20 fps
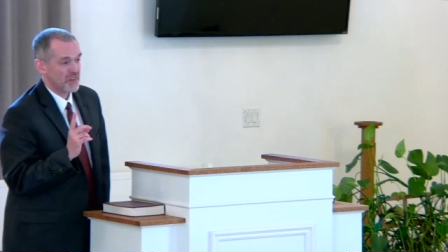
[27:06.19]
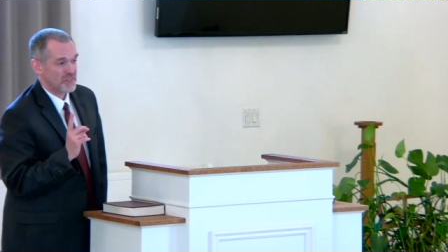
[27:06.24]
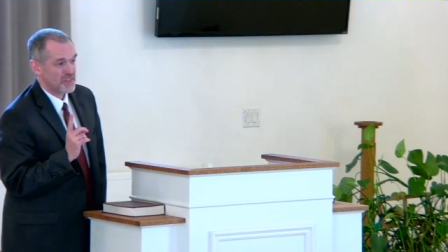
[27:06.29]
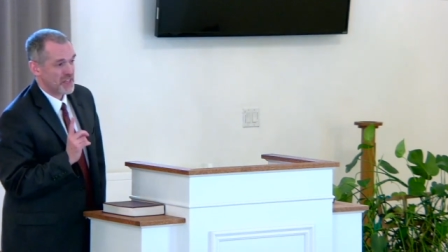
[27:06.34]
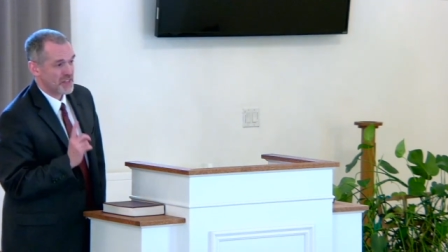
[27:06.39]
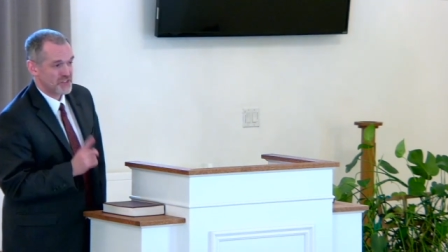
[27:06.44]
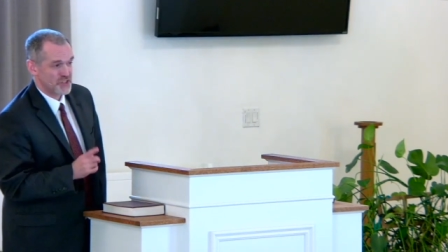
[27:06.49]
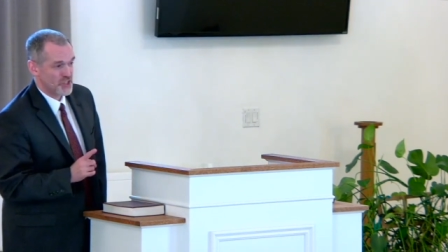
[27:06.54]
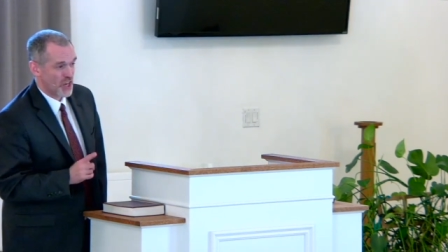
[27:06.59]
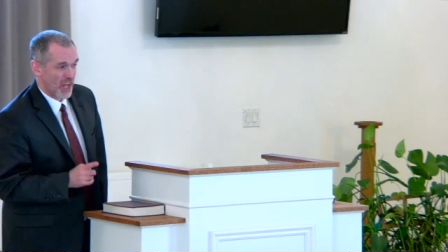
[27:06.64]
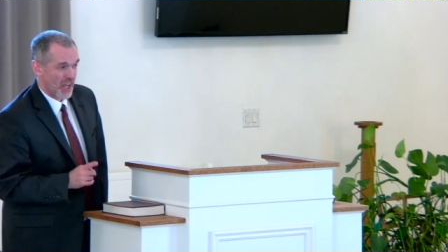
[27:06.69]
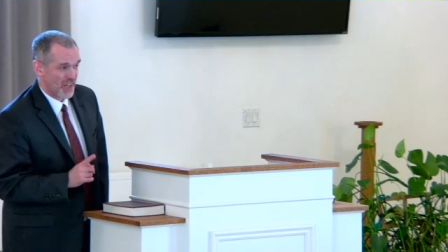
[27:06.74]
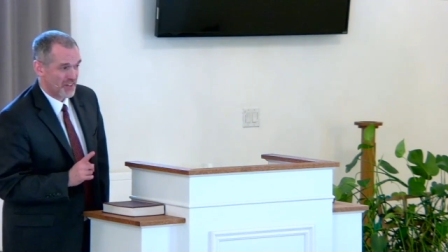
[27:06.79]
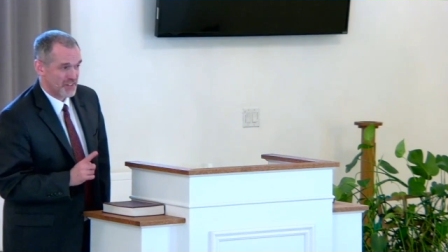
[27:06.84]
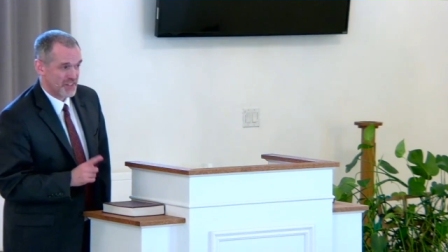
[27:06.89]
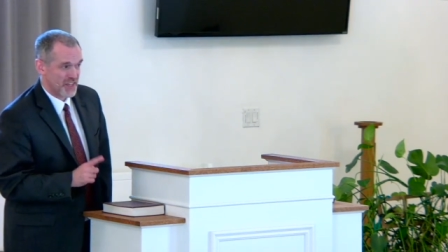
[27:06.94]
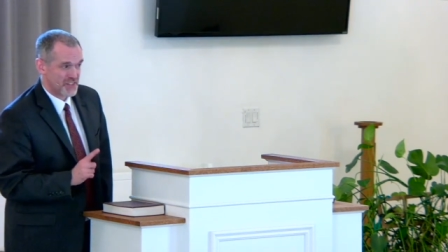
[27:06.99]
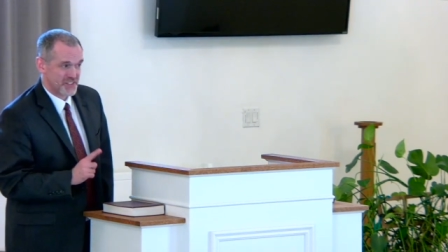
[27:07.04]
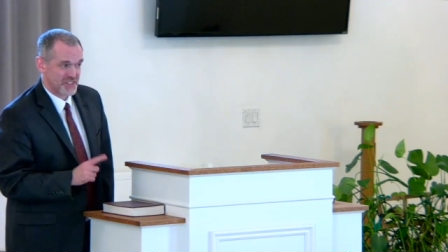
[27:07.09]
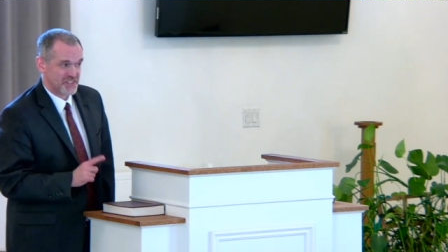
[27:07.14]
that
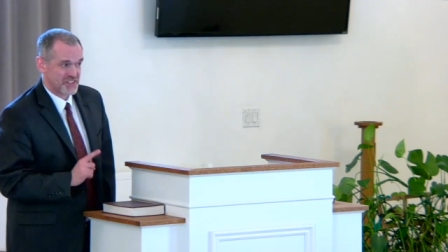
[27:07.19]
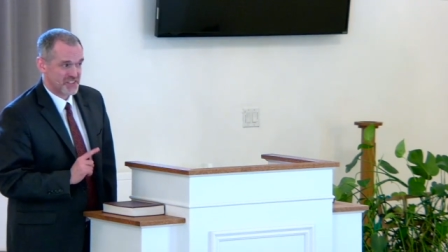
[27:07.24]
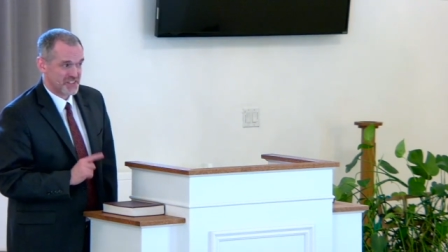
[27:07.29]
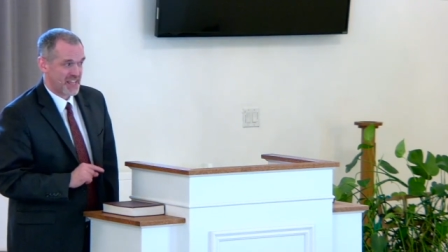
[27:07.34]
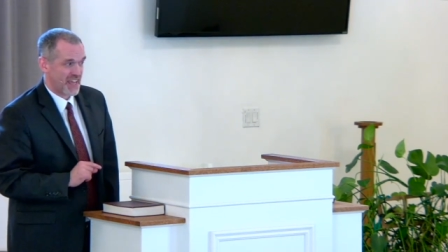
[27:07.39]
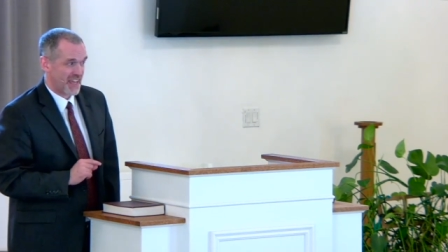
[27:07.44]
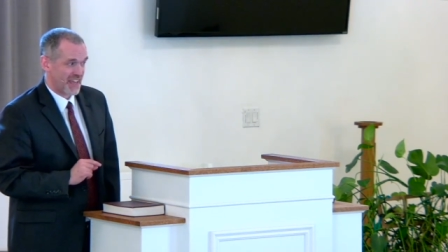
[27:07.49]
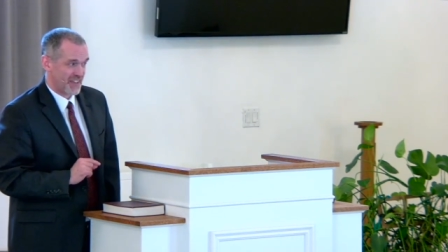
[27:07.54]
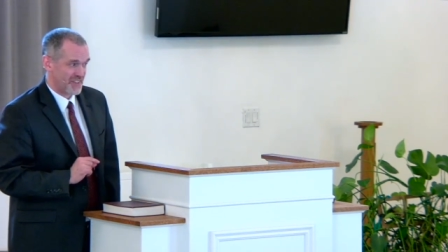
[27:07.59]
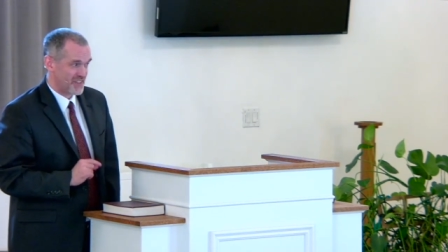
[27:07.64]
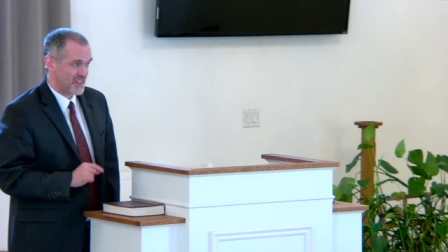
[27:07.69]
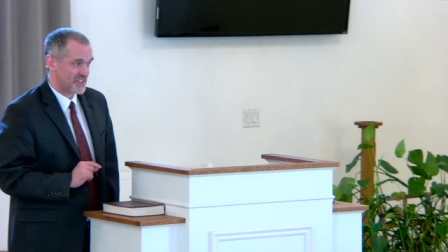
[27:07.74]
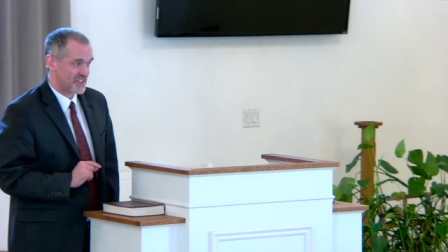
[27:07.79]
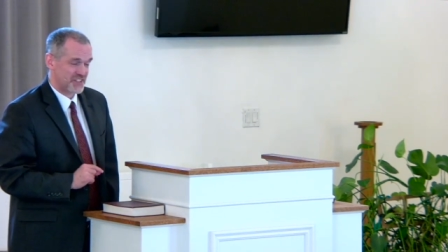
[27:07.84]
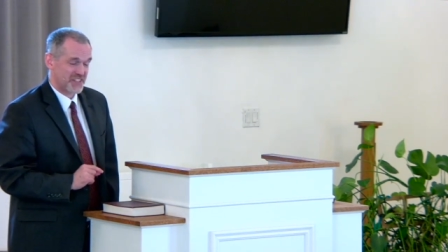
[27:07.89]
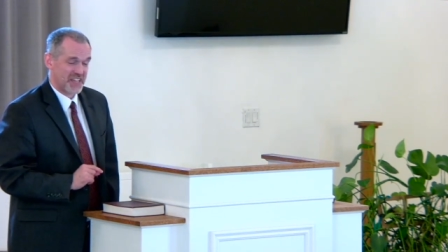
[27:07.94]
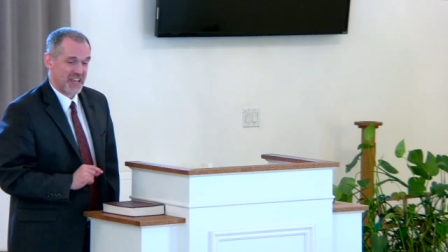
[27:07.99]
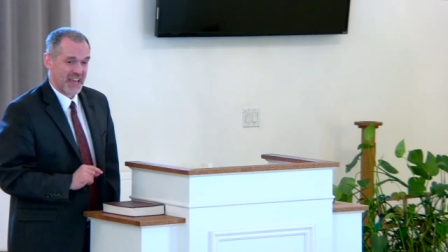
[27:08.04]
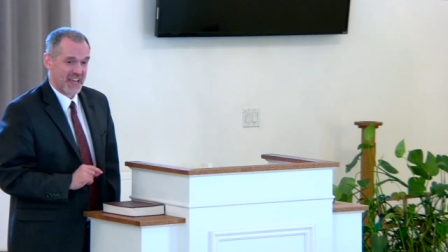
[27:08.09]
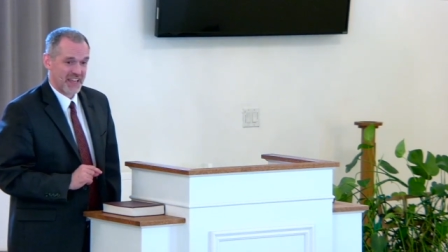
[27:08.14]
John doesn't say in
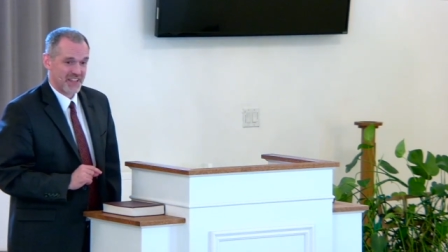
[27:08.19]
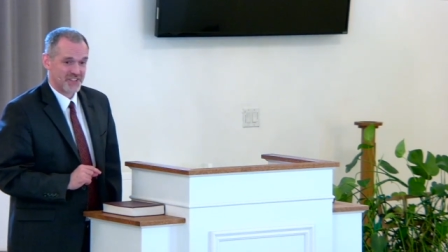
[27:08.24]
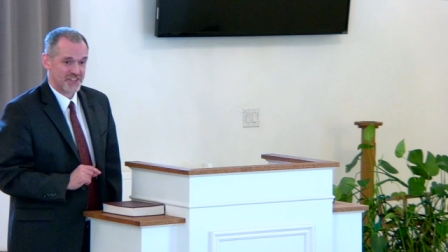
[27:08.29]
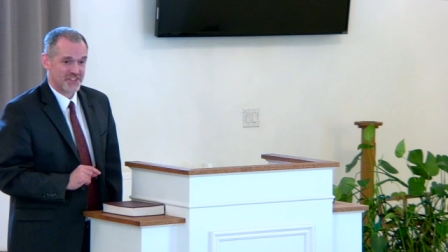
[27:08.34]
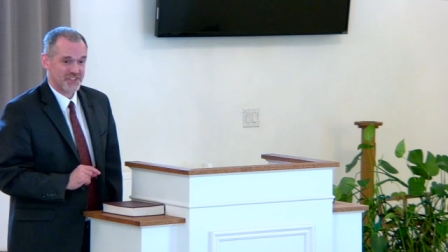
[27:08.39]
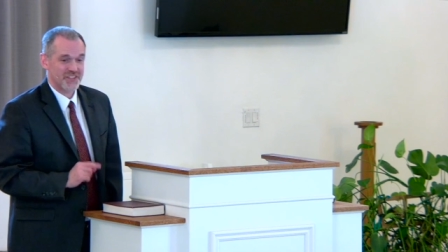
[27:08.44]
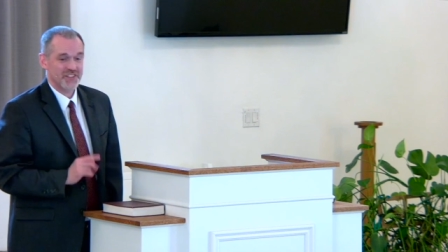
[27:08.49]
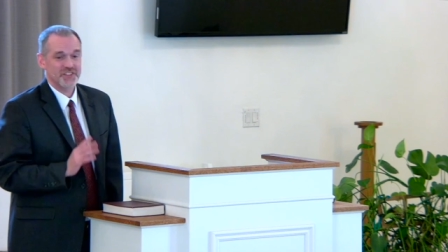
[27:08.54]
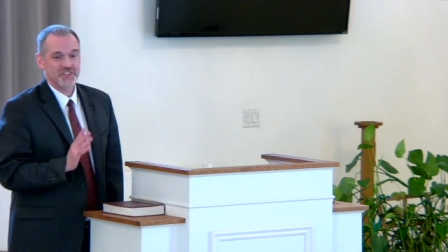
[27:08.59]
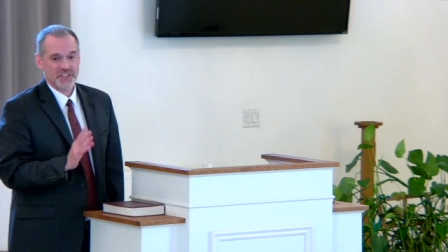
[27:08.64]
this case,